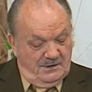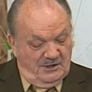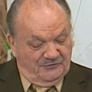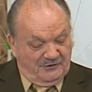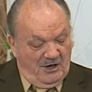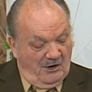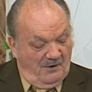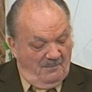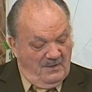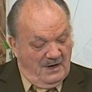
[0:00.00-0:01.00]
is
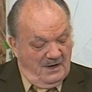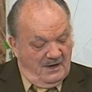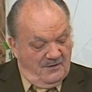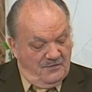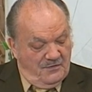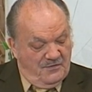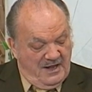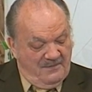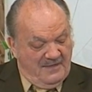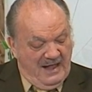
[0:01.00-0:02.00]
come,
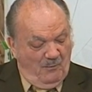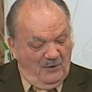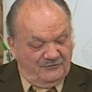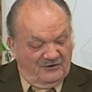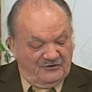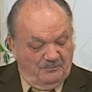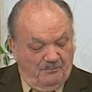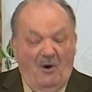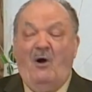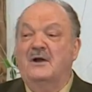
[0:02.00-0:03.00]
then that which is in
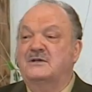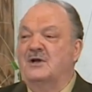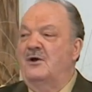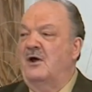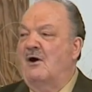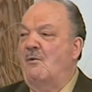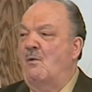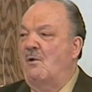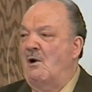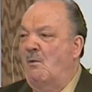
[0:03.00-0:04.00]
part done
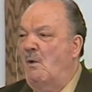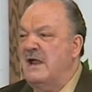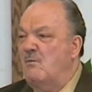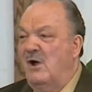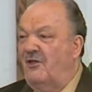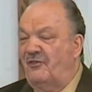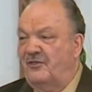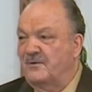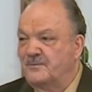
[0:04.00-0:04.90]
away with